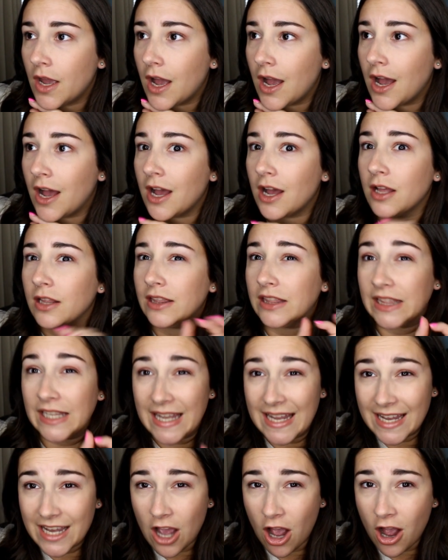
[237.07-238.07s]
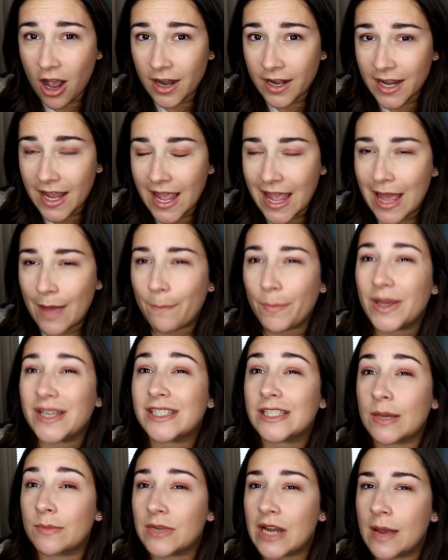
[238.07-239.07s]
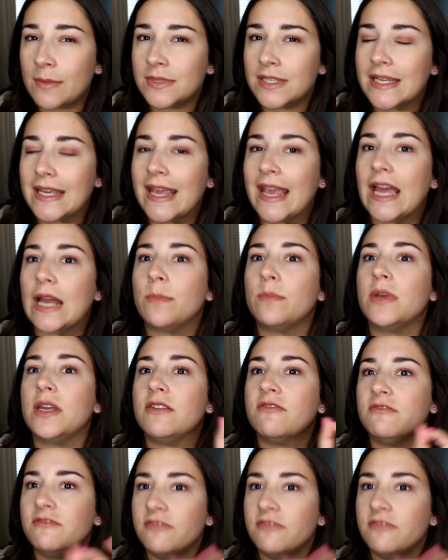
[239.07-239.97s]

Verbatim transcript: uh, leak on him, but sometimes it can be